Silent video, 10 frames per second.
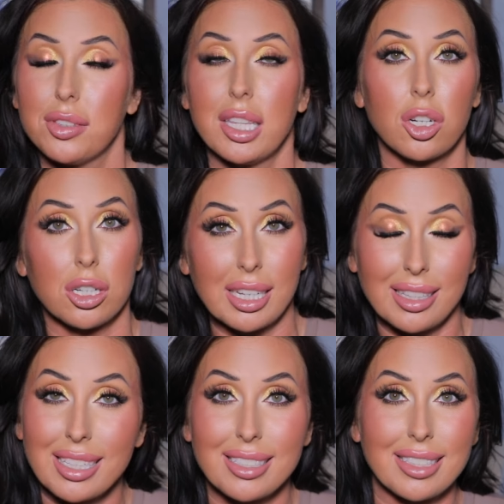that are in
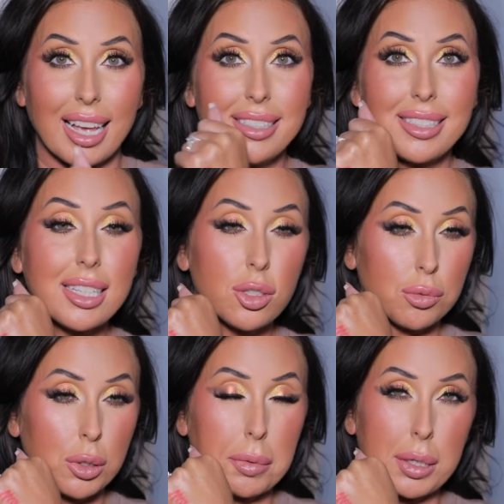these sets is
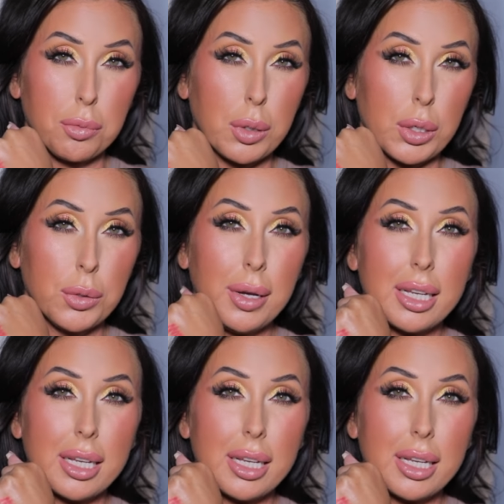Ruby Woo,